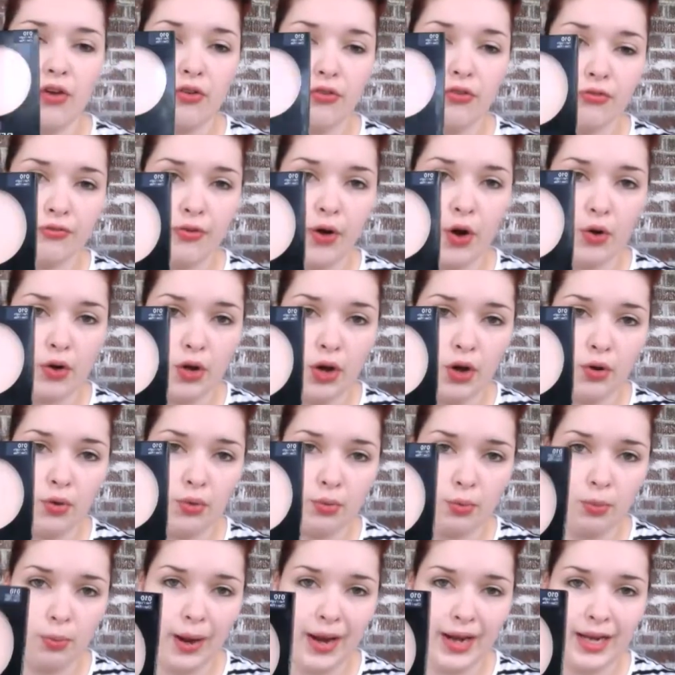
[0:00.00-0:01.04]
Photo
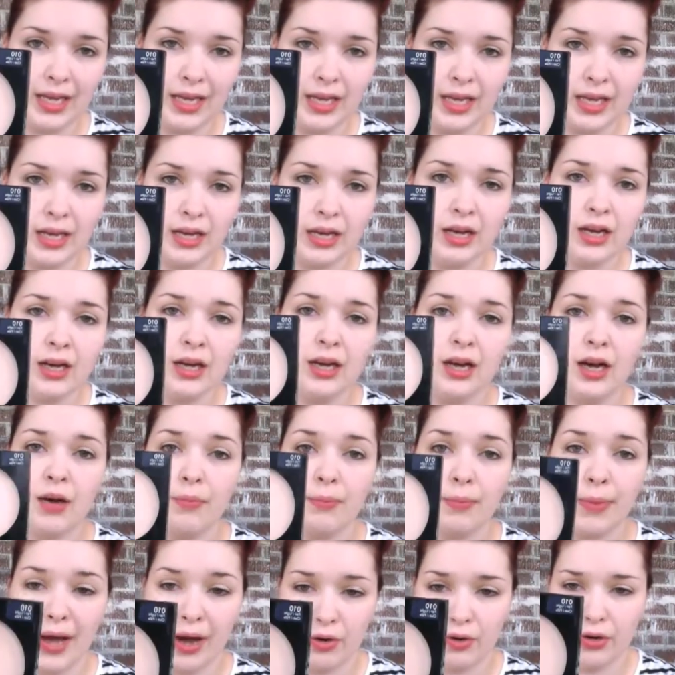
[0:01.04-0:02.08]
Ready
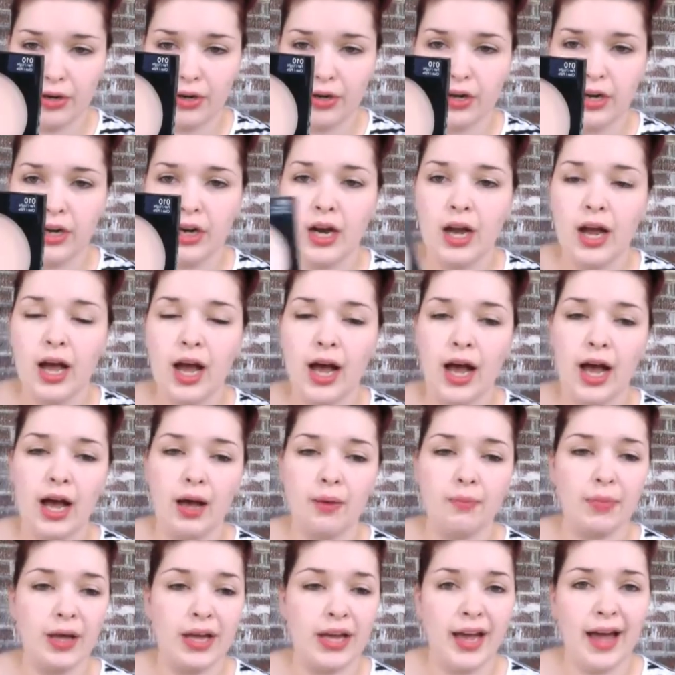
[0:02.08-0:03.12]
powder.
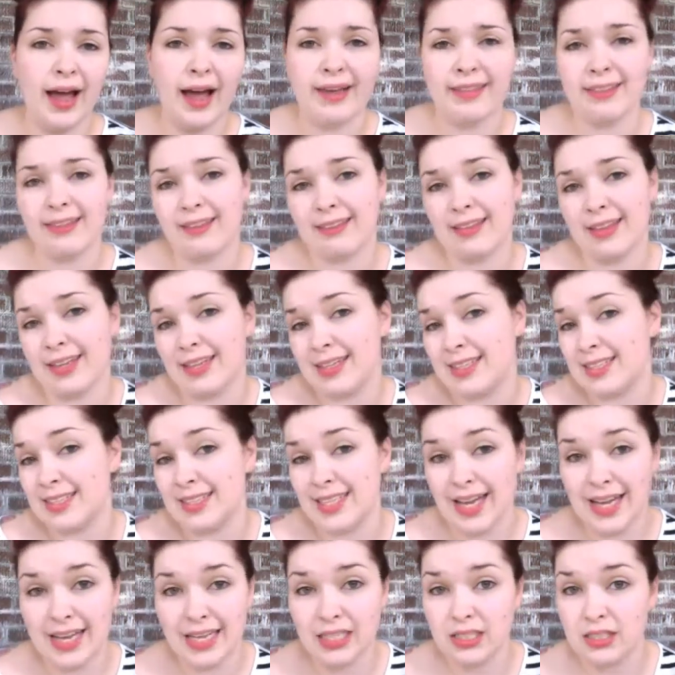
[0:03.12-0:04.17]
I think that it
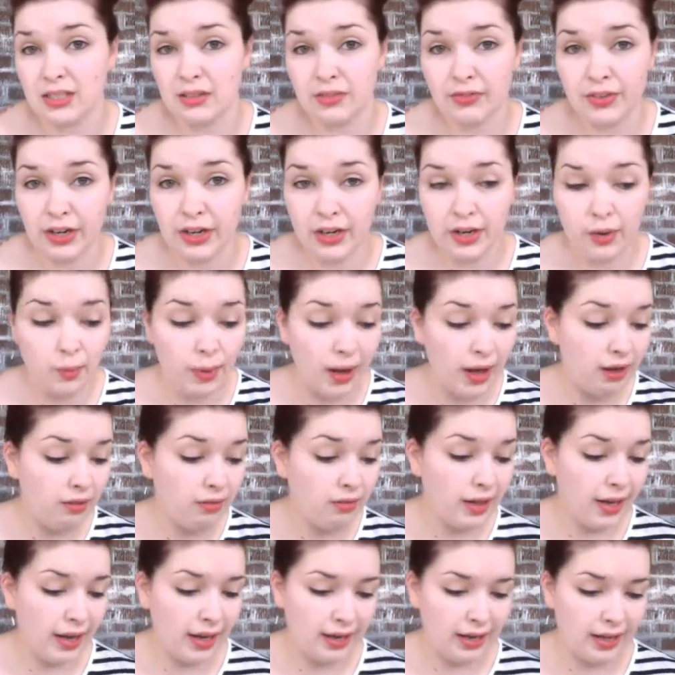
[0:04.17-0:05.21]
stays very well,
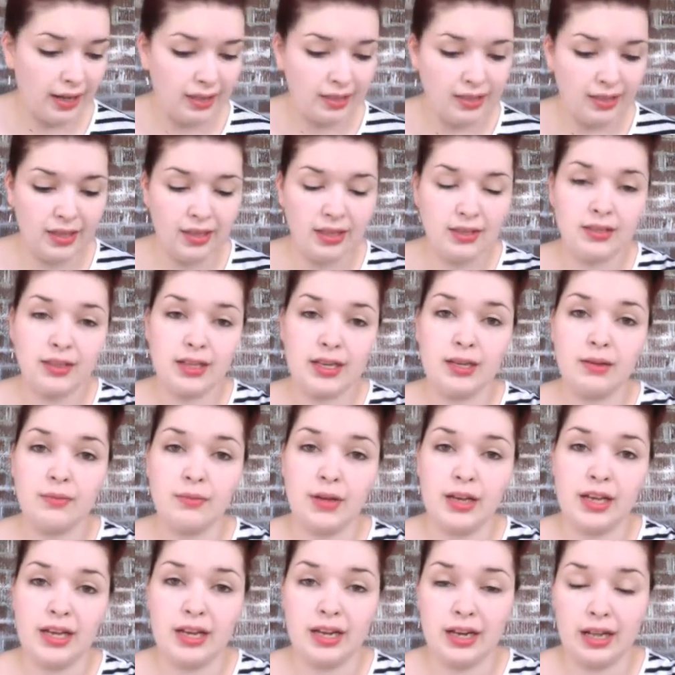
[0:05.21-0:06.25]
and I think that
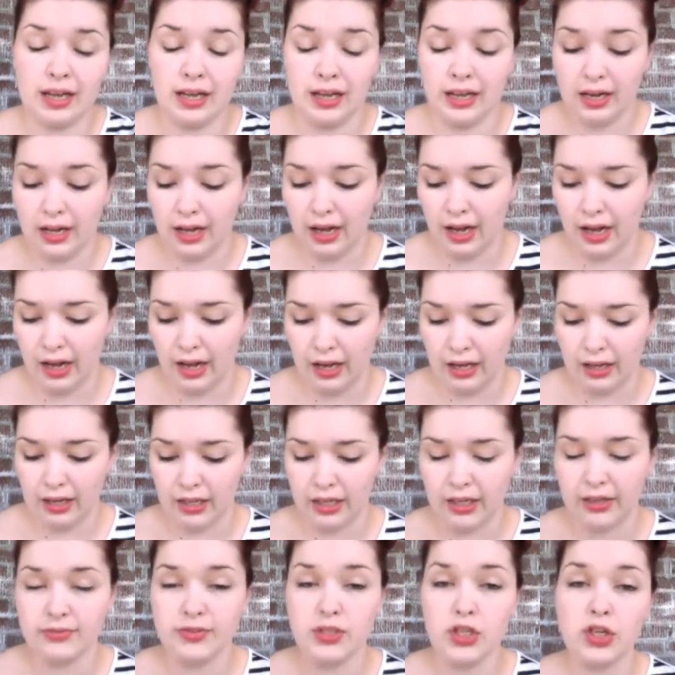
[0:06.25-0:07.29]
it
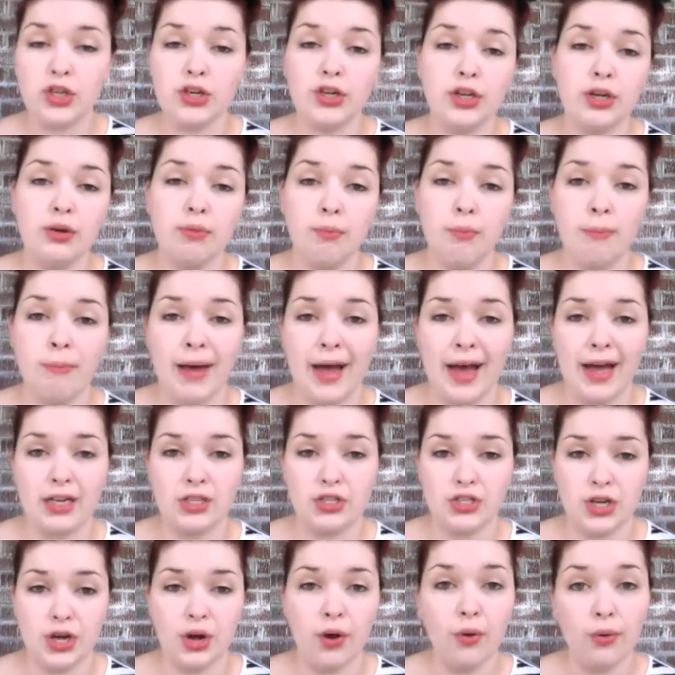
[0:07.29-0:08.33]
gives a good
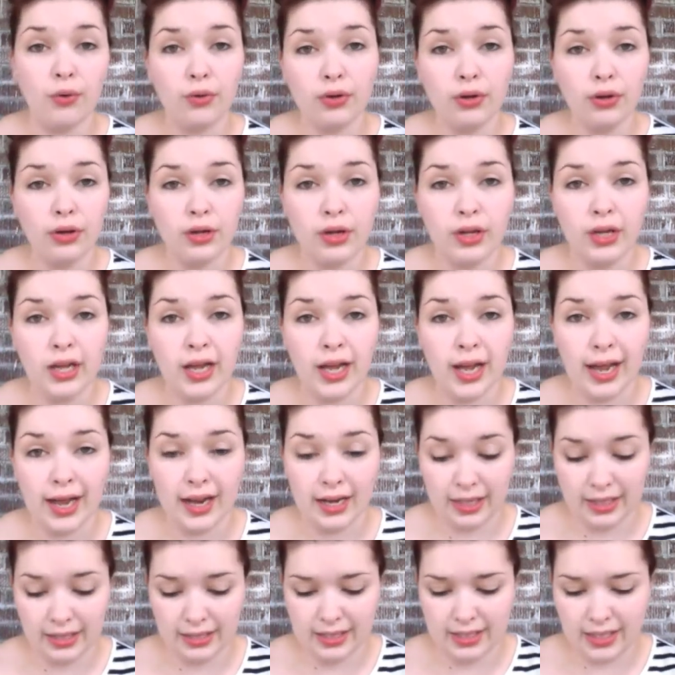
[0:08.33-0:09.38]
matte tone,
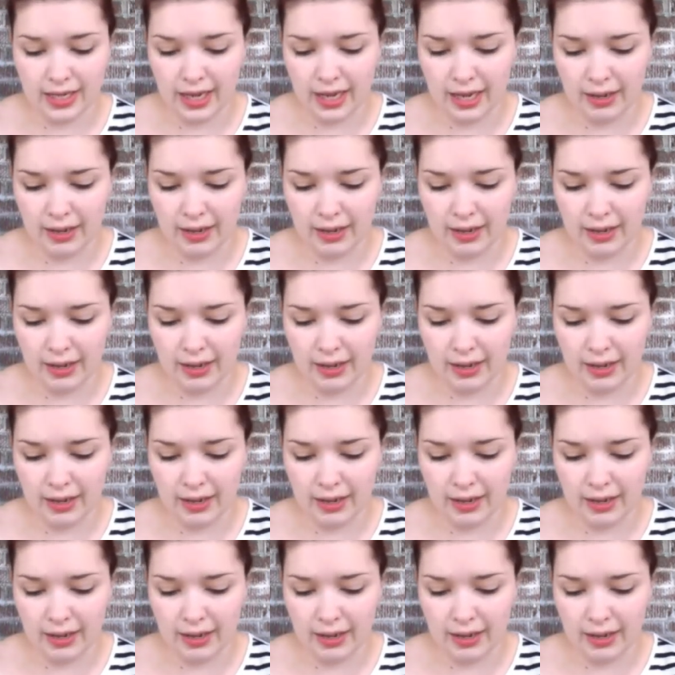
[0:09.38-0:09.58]
and it